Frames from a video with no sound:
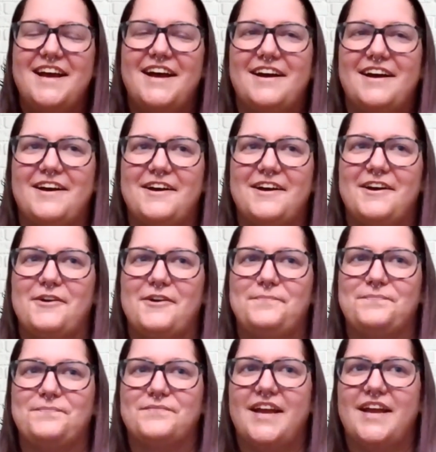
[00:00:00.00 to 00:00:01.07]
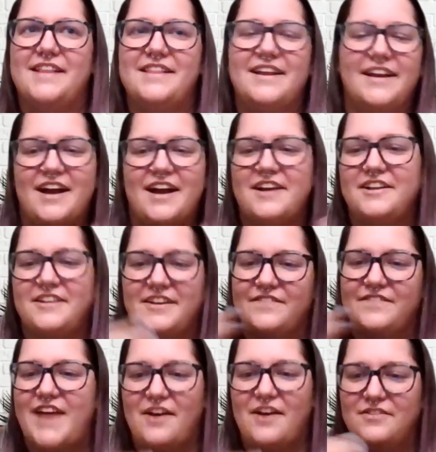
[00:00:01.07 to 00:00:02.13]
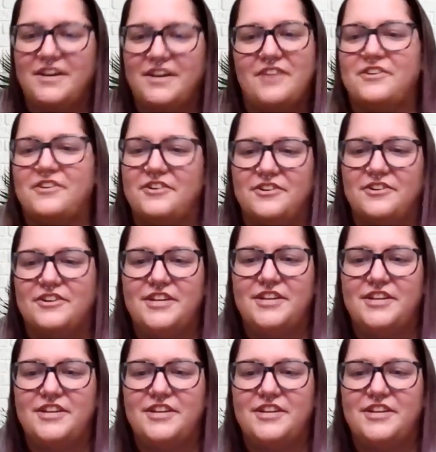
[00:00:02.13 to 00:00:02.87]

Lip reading: And then I kind of like found the other